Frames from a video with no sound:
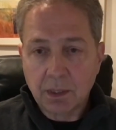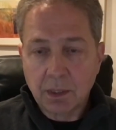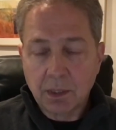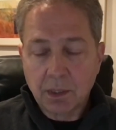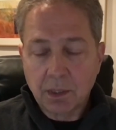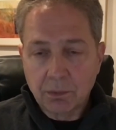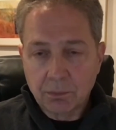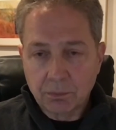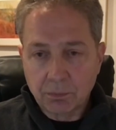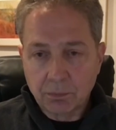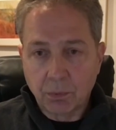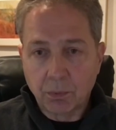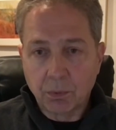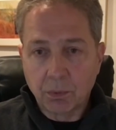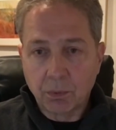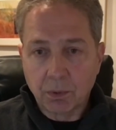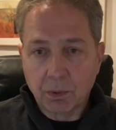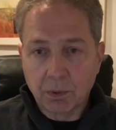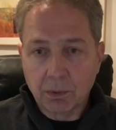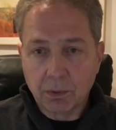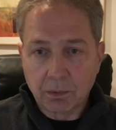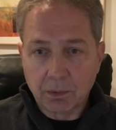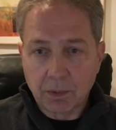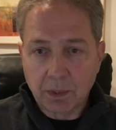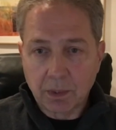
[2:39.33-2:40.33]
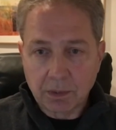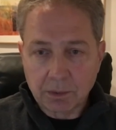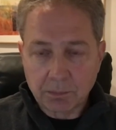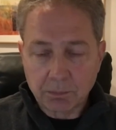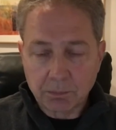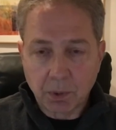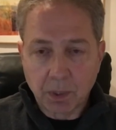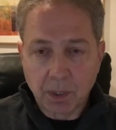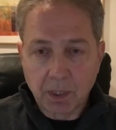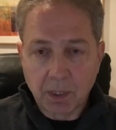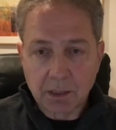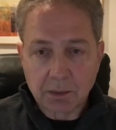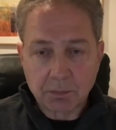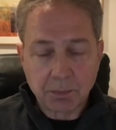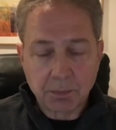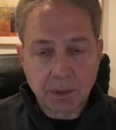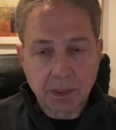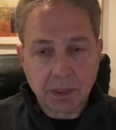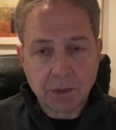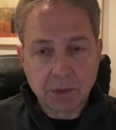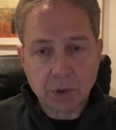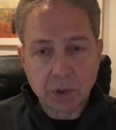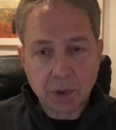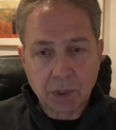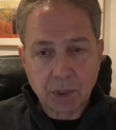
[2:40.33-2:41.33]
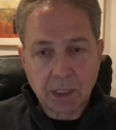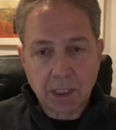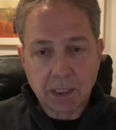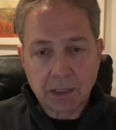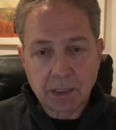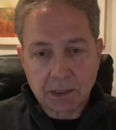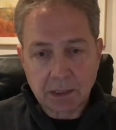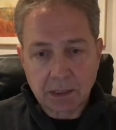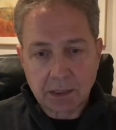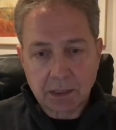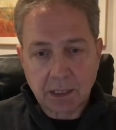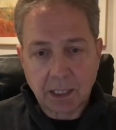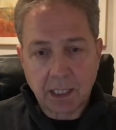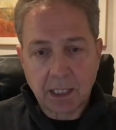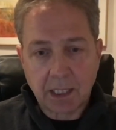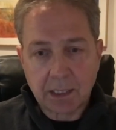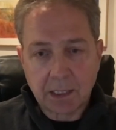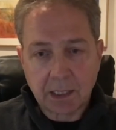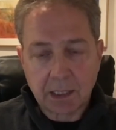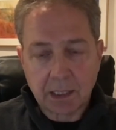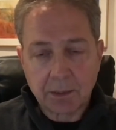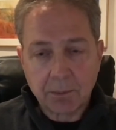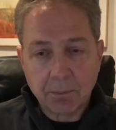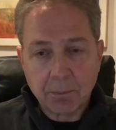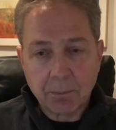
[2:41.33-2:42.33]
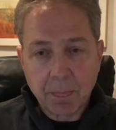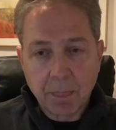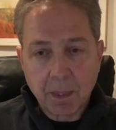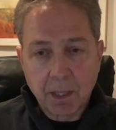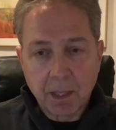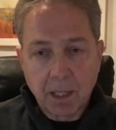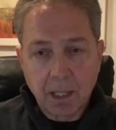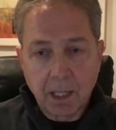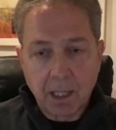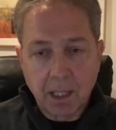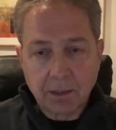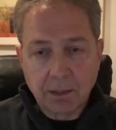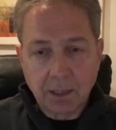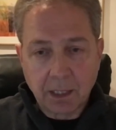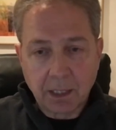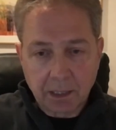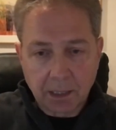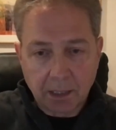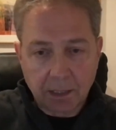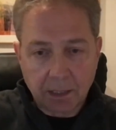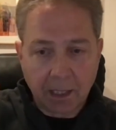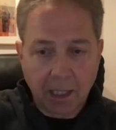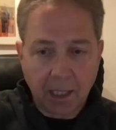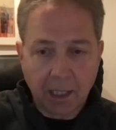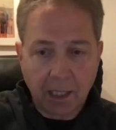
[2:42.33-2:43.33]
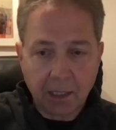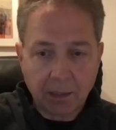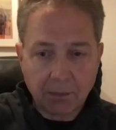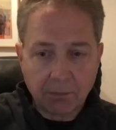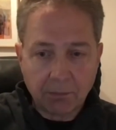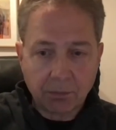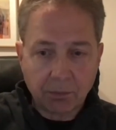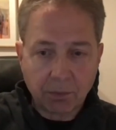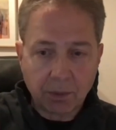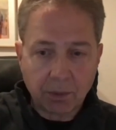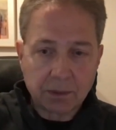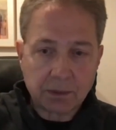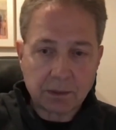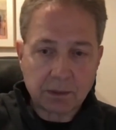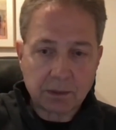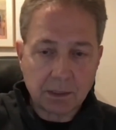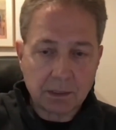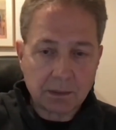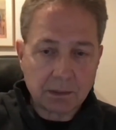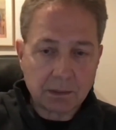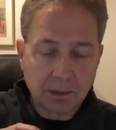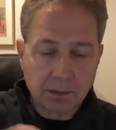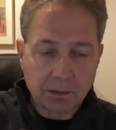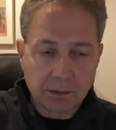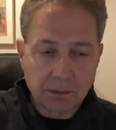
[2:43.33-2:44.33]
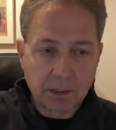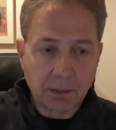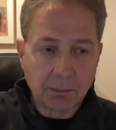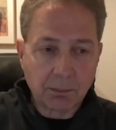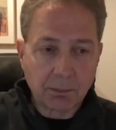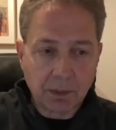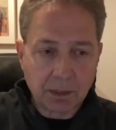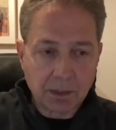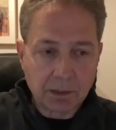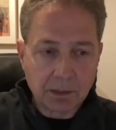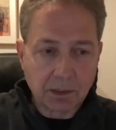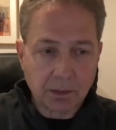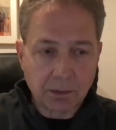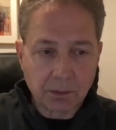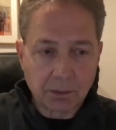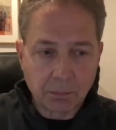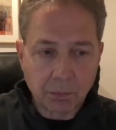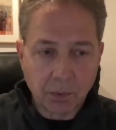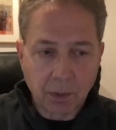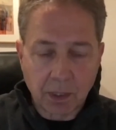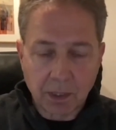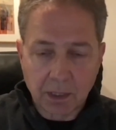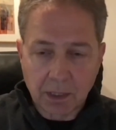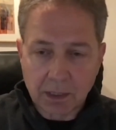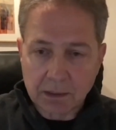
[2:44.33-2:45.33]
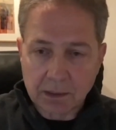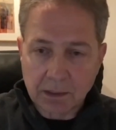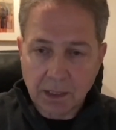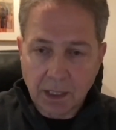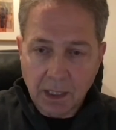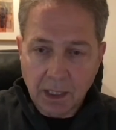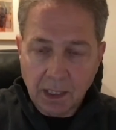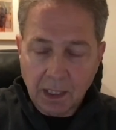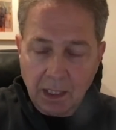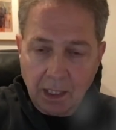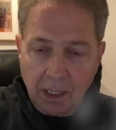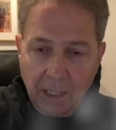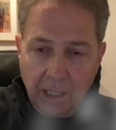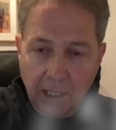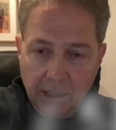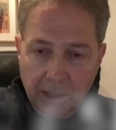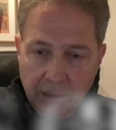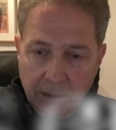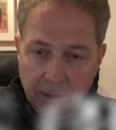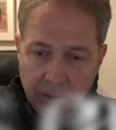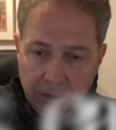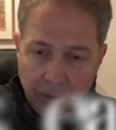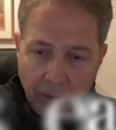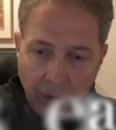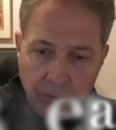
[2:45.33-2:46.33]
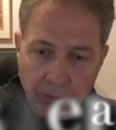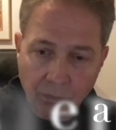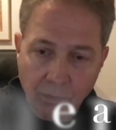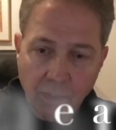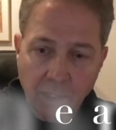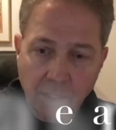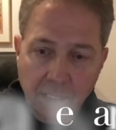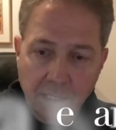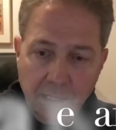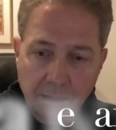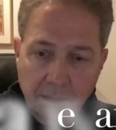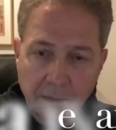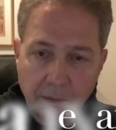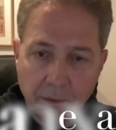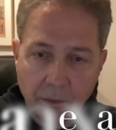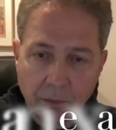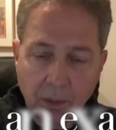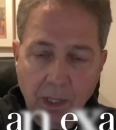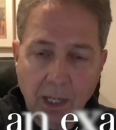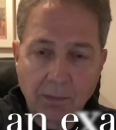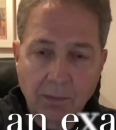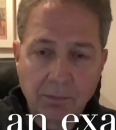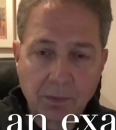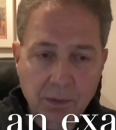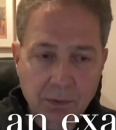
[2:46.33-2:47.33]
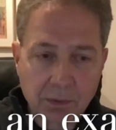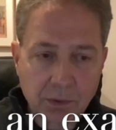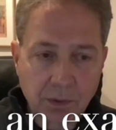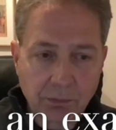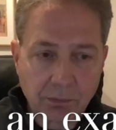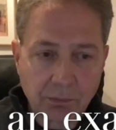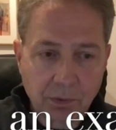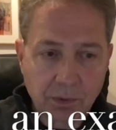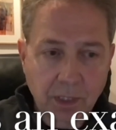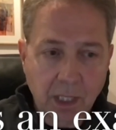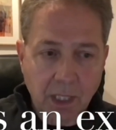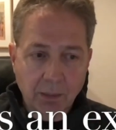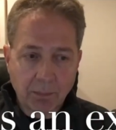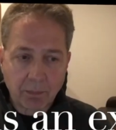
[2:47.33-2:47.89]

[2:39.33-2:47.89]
for these products. Because you can actually take it and take a can, for instance, on some of these other products and just overlay graphics over top of